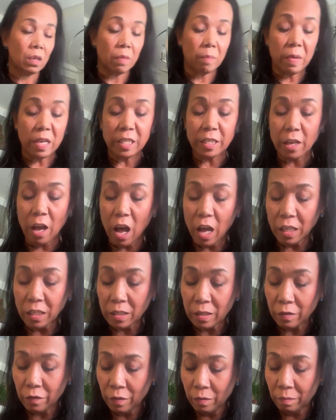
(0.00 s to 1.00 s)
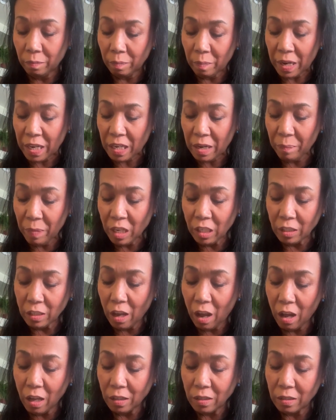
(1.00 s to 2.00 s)
sauce, my dipping
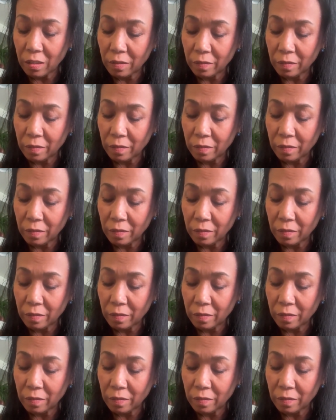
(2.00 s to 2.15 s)
sauce.